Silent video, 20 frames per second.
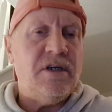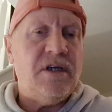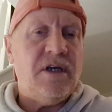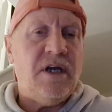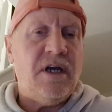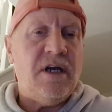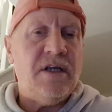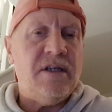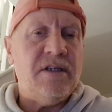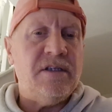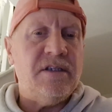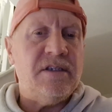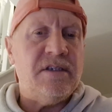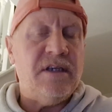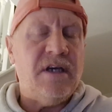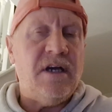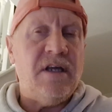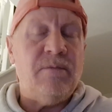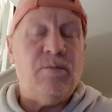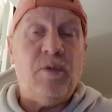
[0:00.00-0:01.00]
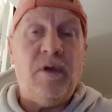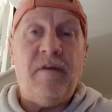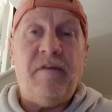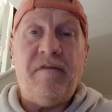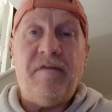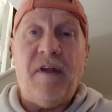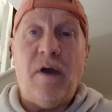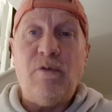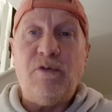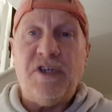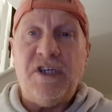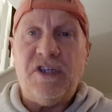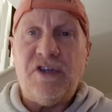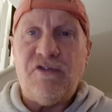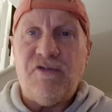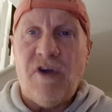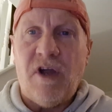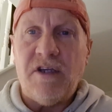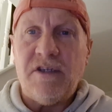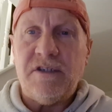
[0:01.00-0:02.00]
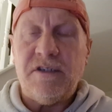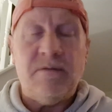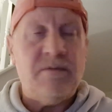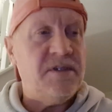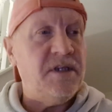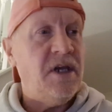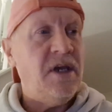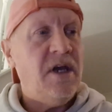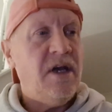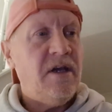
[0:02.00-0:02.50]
and we floated across. It was,